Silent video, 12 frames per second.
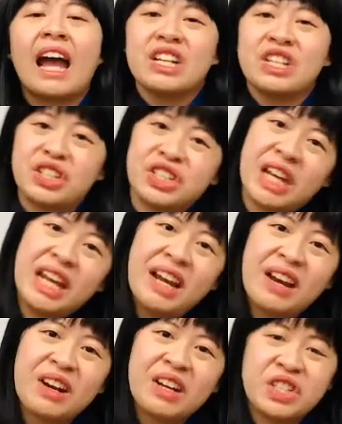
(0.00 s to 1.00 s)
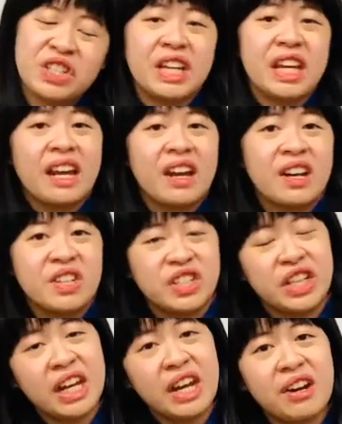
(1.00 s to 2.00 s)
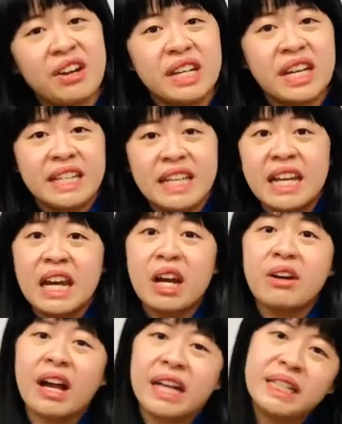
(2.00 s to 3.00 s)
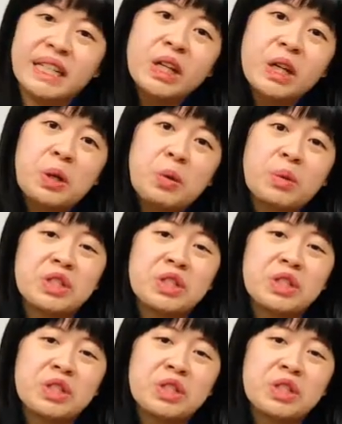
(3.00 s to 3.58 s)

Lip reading: Cheer, cheer, cheer the year, a new one's